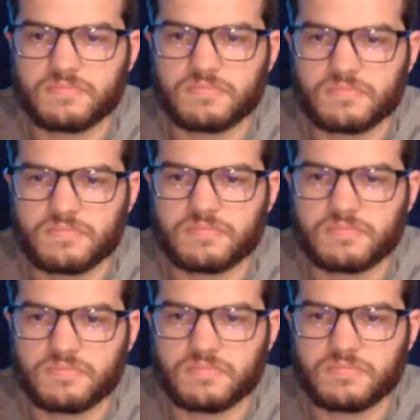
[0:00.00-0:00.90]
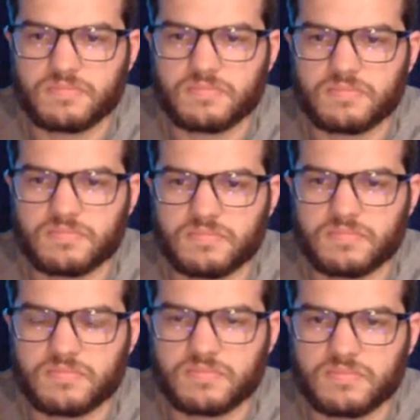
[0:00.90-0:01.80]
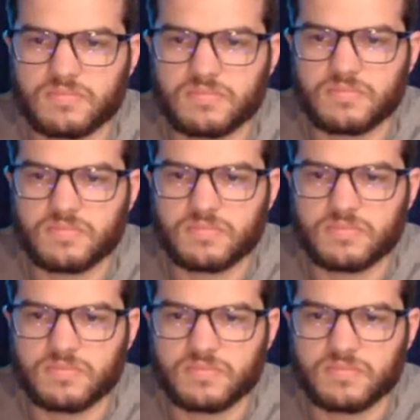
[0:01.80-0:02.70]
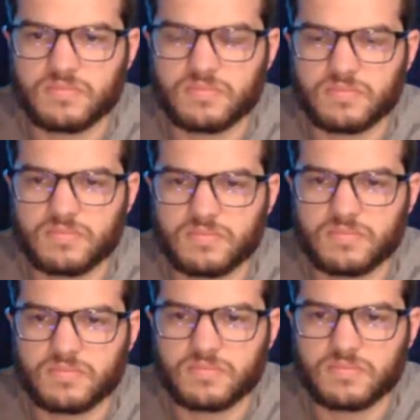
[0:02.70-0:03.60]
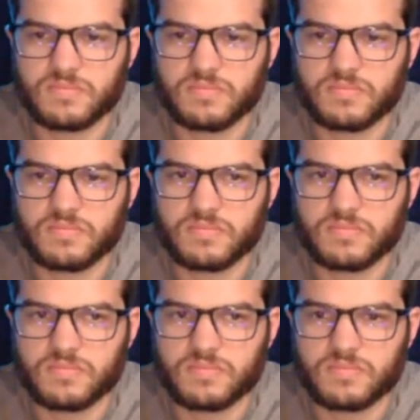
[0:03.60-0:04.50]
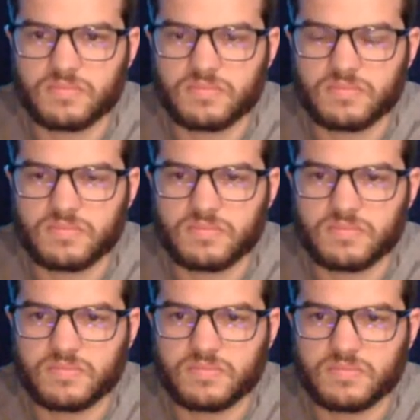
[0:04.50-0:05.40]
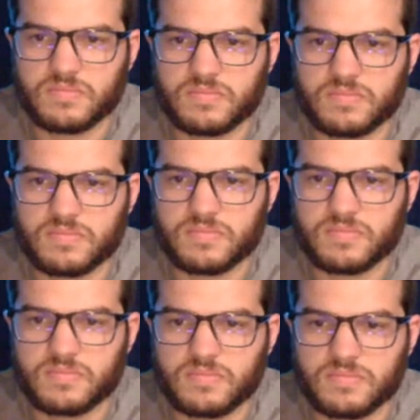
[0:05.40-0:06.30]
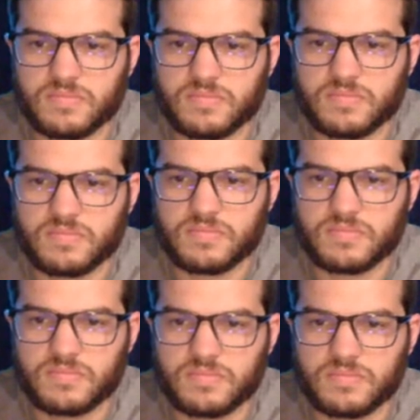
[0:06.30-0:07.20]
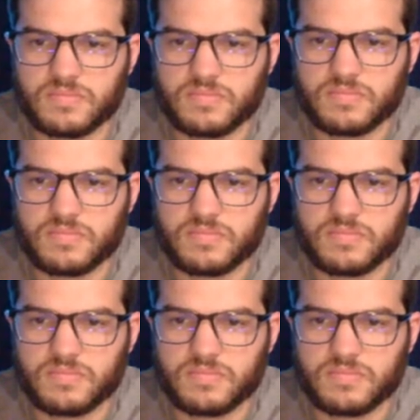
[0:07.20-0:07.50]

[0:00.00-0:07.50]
(not speaking)